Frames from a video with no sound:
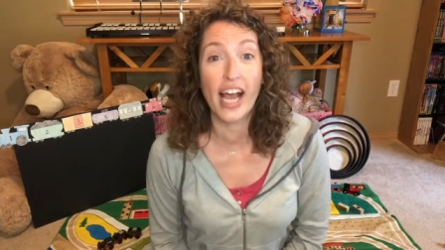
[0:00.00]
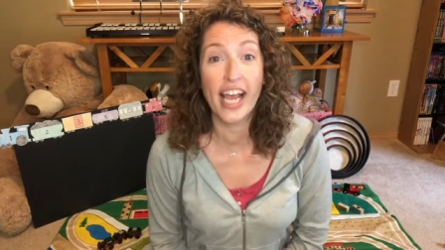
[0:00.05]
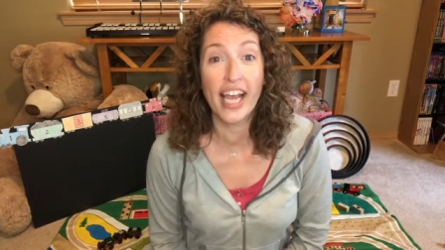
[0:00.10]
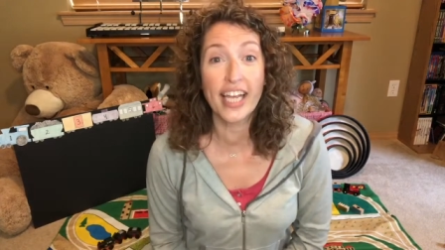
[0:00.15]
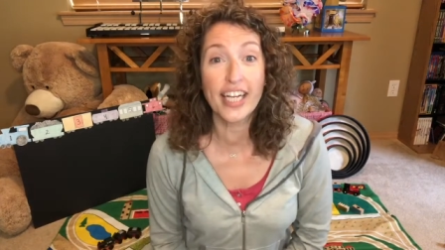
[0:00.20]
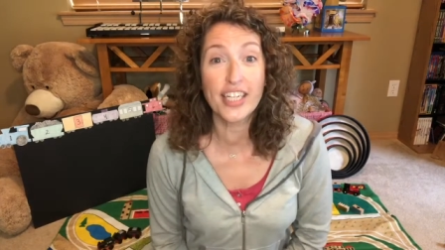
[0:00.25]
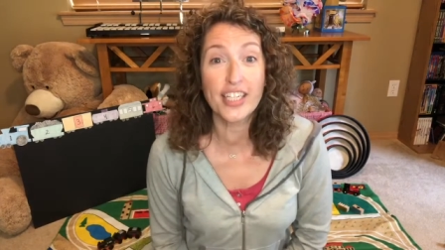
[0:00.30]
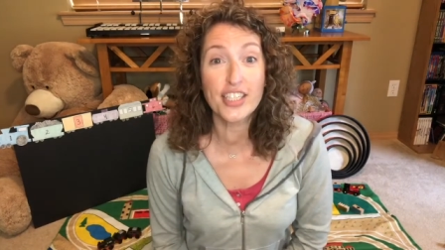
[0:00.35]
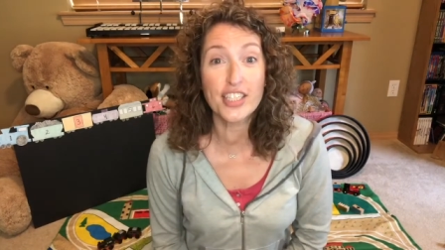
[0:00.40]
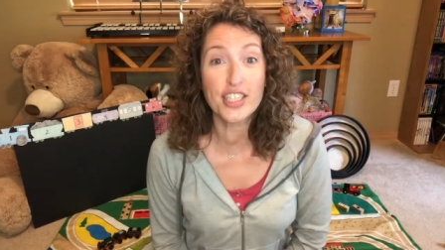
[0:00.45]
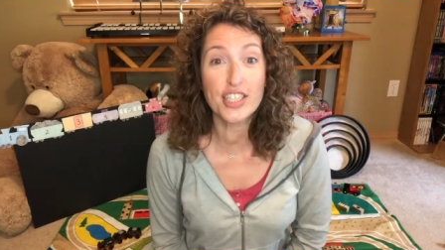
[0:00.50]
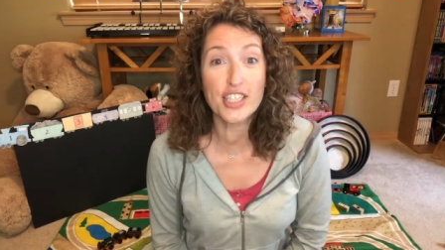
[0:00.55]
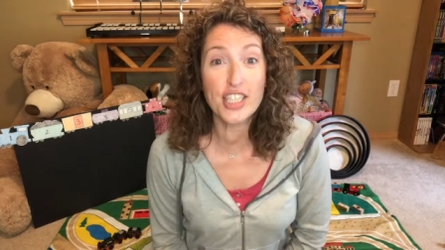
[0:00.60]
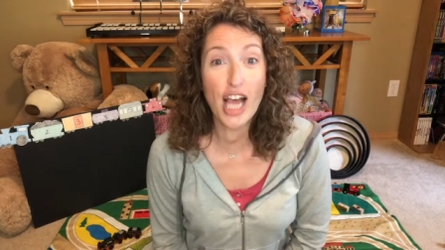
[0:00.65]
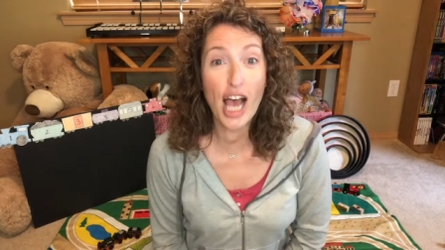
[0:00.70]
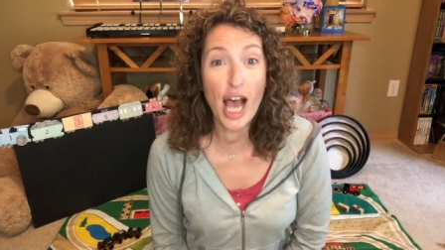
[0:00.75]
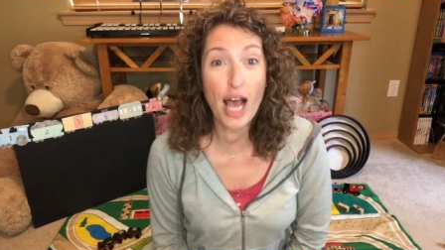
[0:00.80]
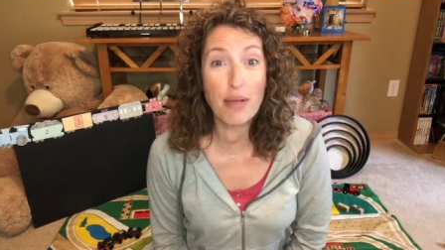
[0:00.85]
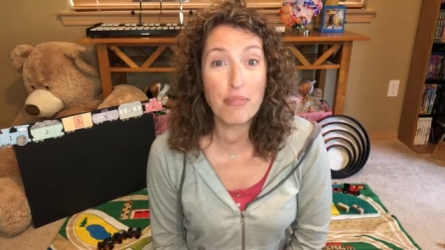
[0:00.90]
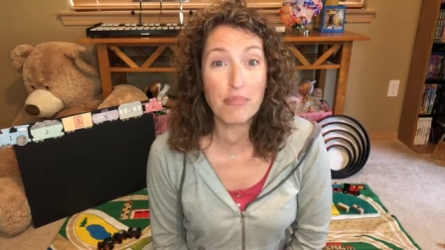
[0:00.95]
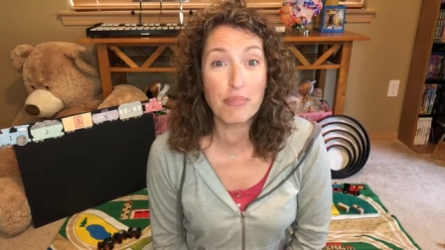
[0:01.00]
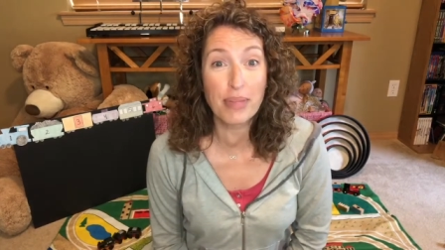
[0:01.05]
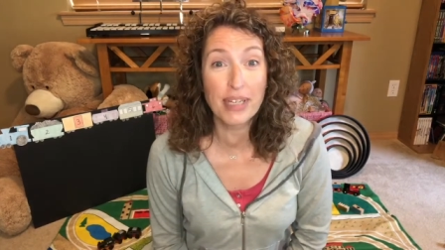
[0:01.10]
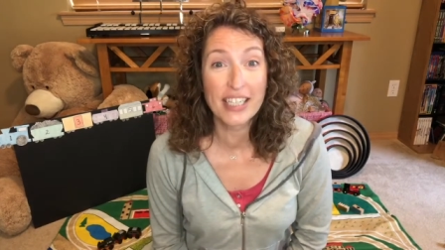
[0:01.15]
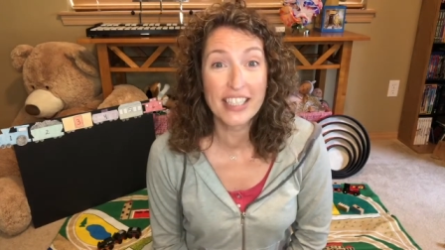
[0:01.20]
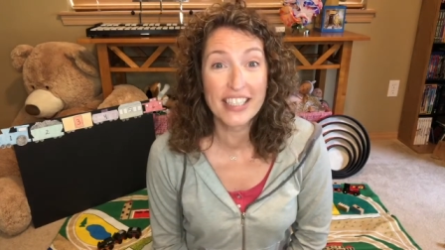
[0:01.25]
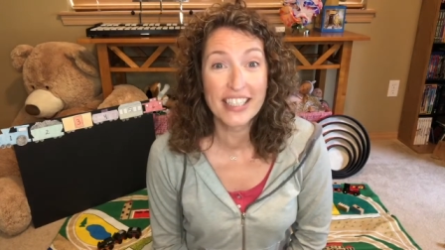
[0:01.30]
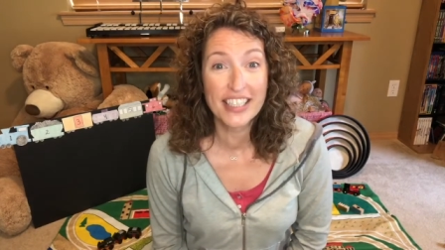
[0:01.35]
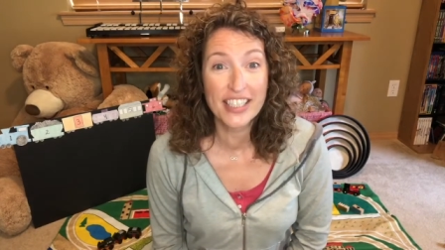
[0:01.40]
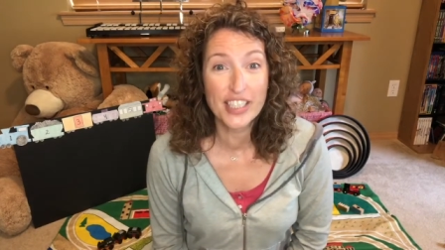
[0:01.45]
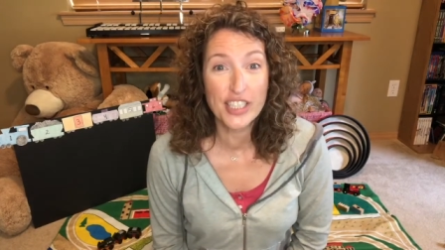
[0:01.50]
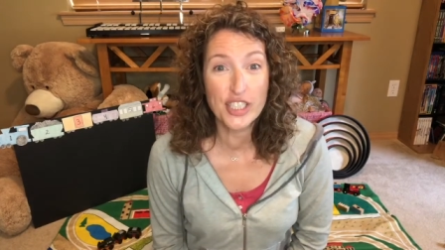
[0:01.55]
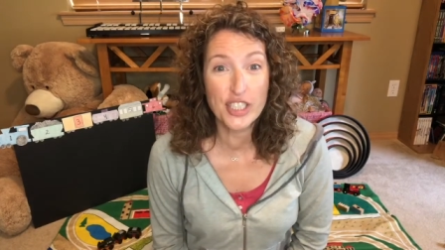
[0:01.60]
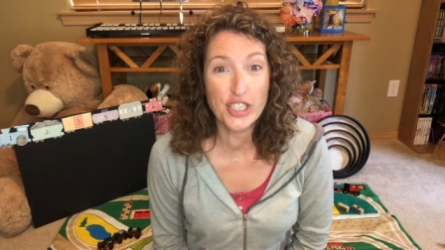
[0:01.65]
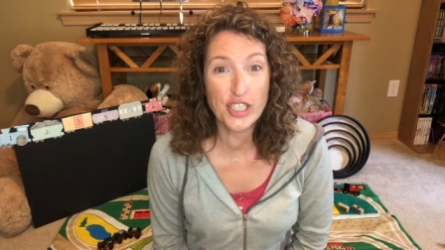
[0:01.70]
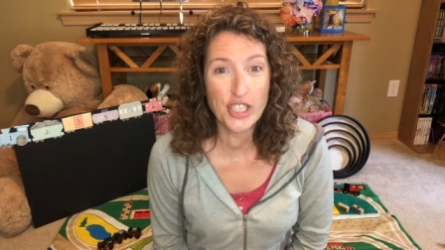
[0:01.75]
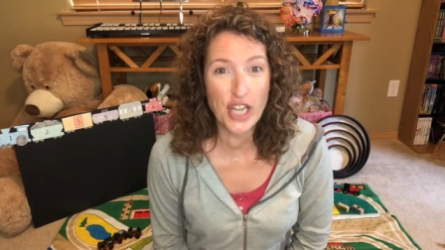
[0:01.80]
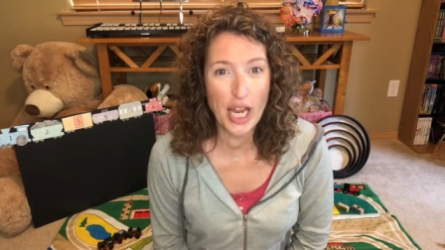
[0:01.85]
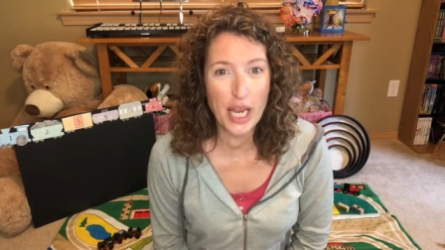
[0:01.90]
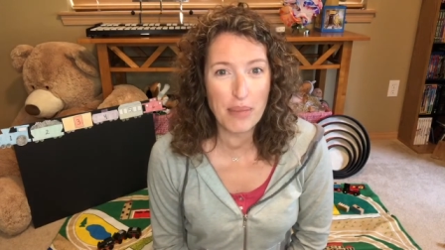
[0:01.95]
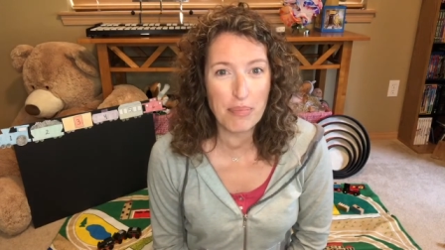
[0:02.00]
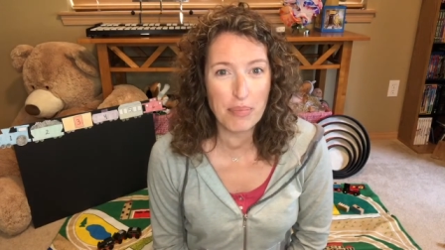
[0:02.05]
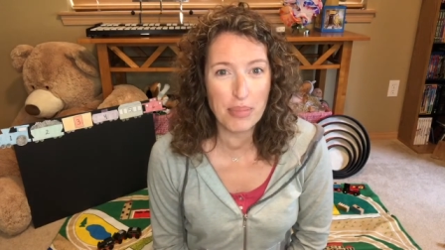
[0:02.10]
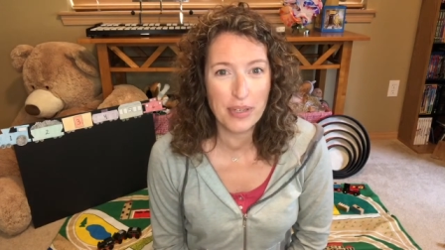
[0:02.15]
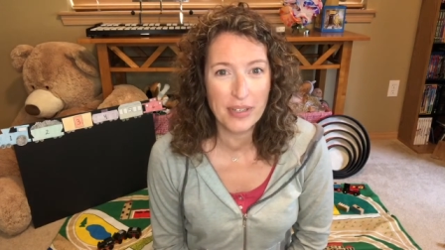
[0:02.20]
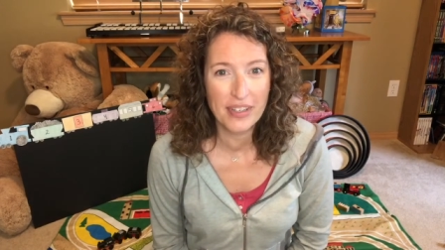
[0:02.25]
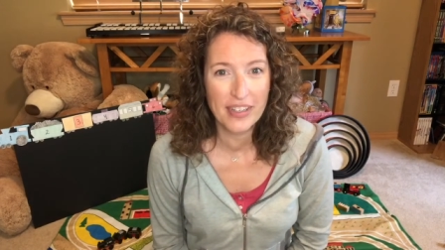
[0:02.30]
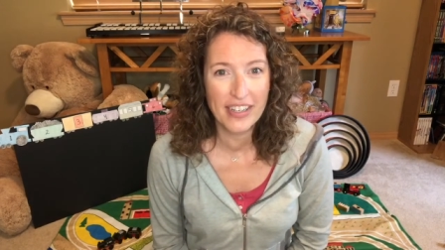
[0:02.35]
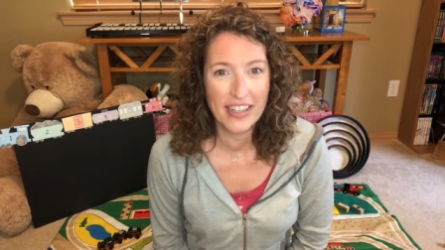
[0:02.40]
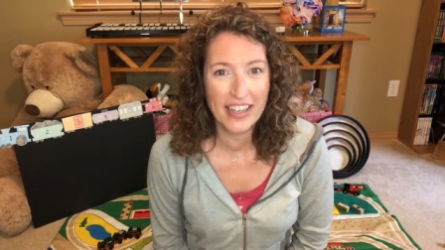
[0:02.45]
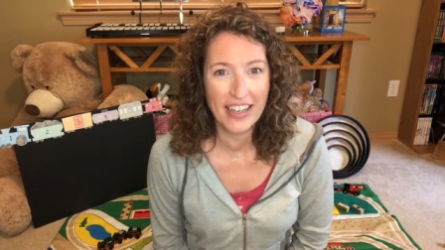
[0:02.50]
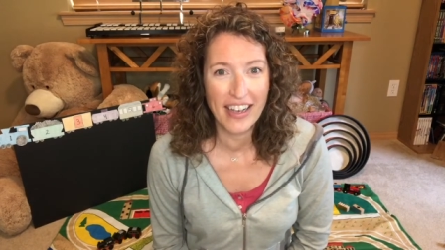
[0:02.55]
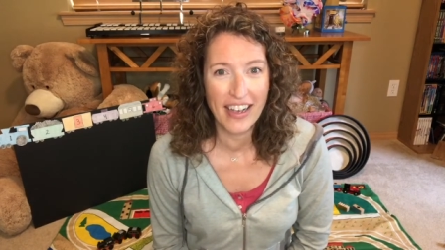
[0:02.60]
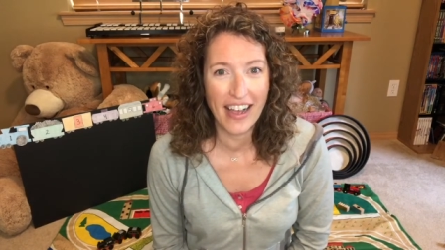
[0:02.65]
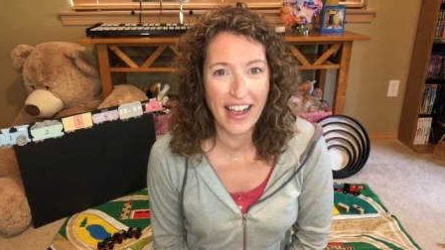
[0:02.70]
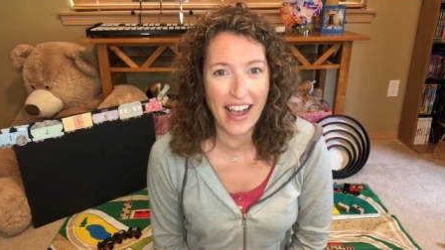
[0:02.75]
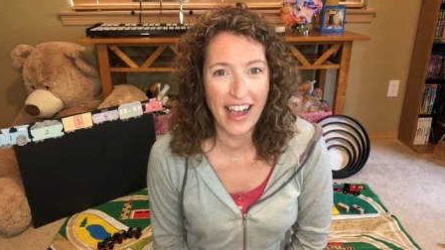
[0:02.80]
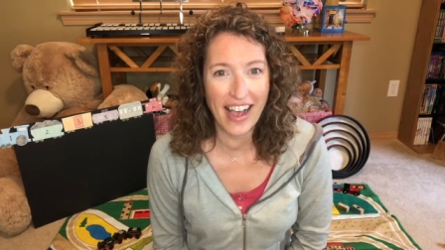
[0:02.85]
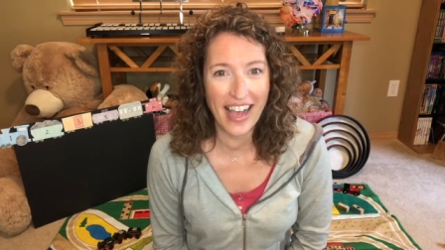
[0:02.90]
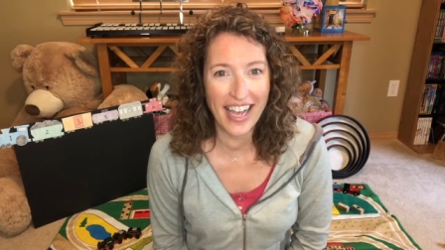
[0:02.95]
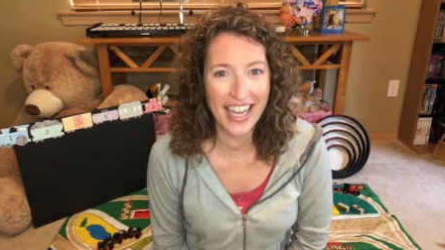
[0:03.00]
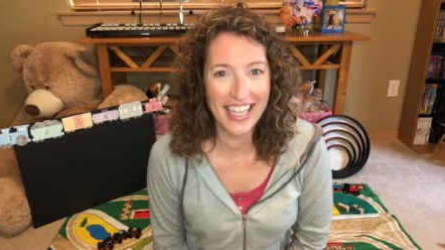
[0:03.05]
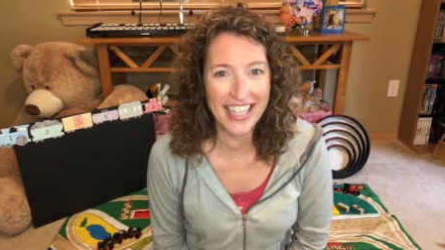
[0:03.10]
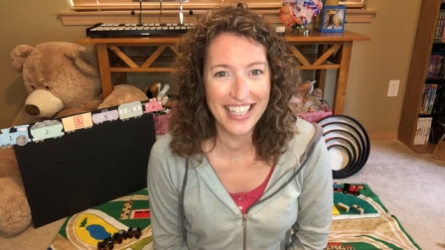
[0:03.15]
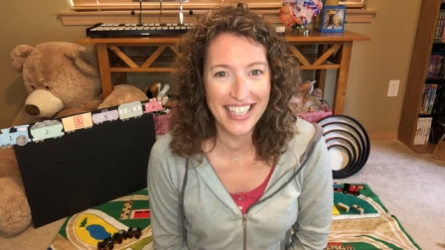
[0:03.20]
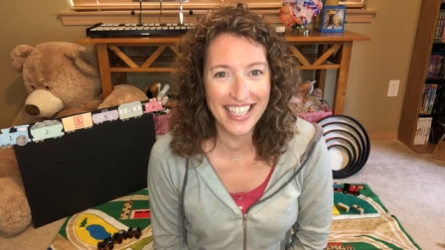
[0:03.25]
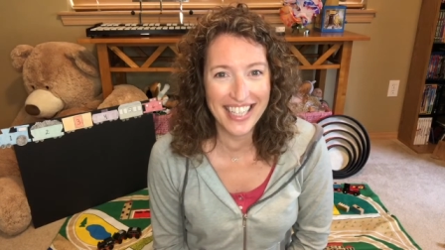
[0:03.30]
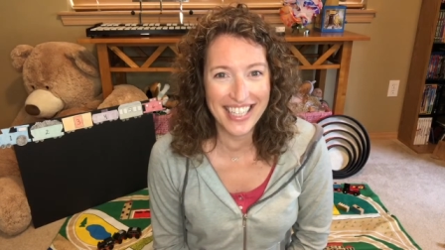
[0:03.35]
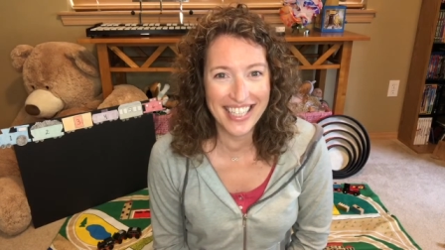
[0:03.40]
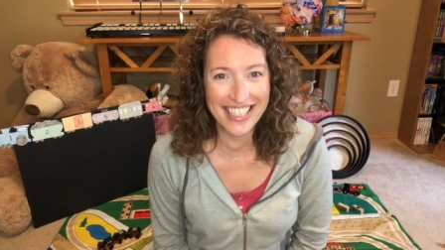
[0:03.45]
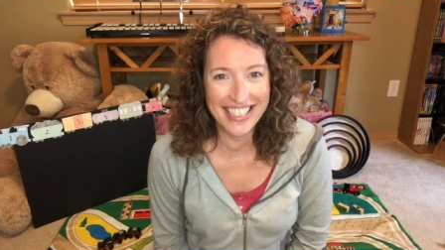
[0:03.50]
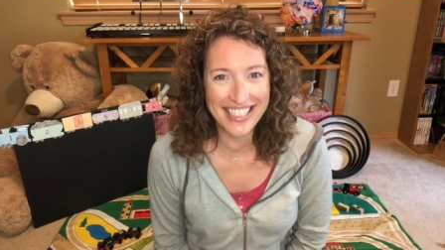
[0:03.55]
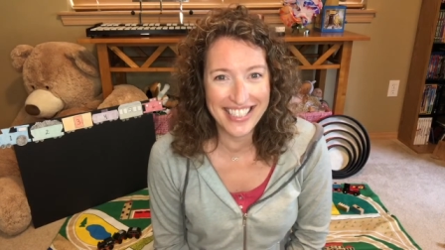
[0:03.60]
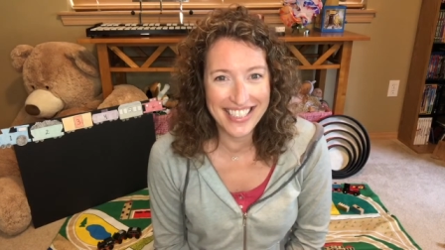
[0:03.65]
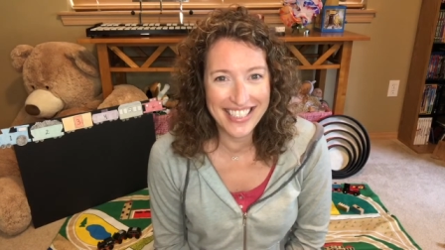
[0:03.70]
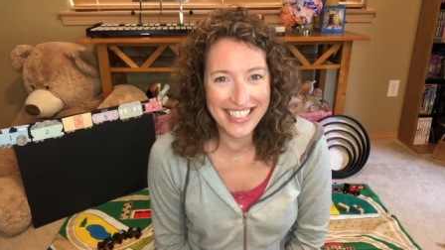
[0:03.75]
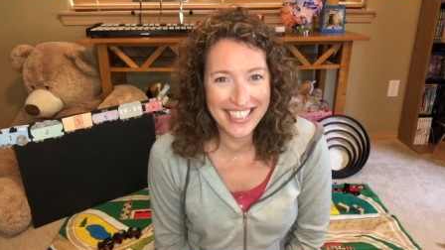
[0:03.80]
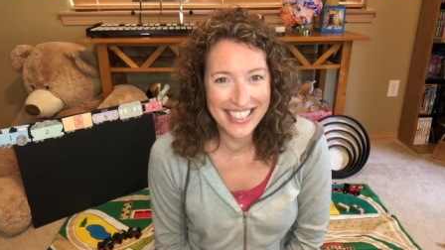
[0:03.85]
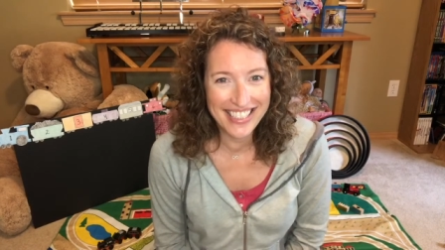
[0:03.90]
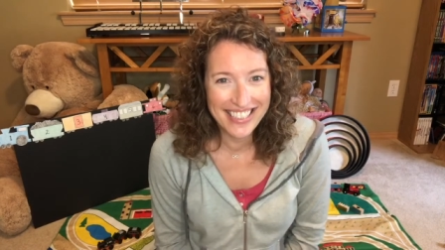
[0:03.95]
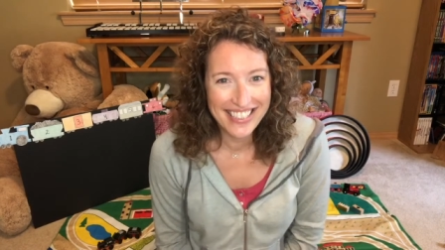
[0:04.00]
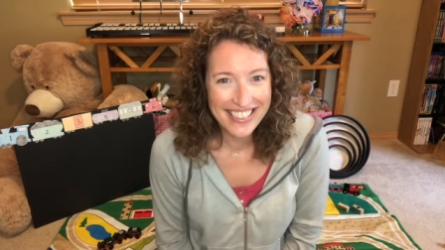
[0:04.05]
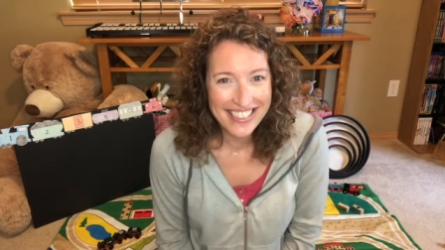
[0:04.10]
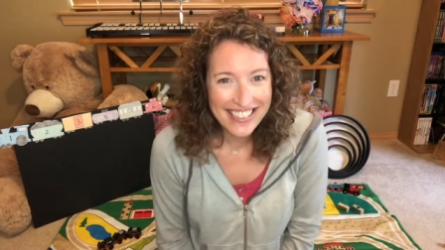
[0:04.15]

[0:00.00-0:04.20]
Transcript: Final stop, Shape Island.